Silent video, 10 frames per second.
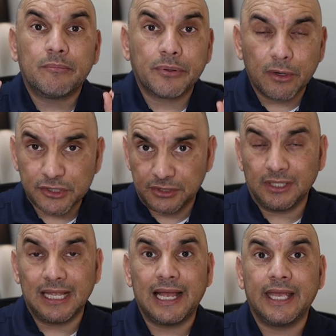
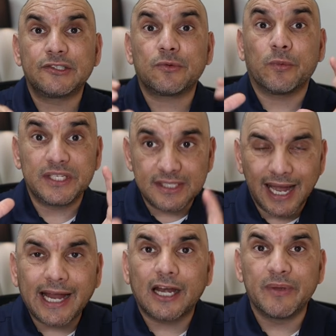personalized
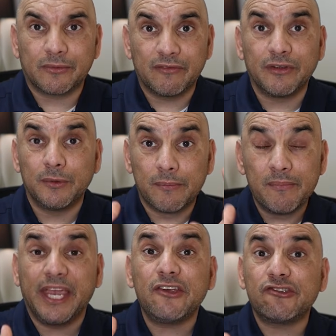retirement review to
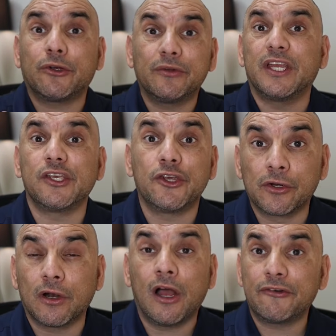make sure that
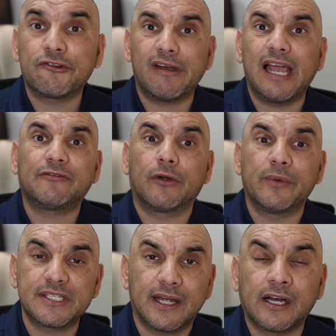you're on track for
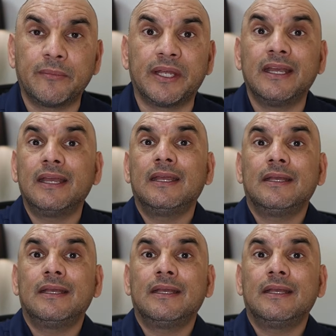retirement.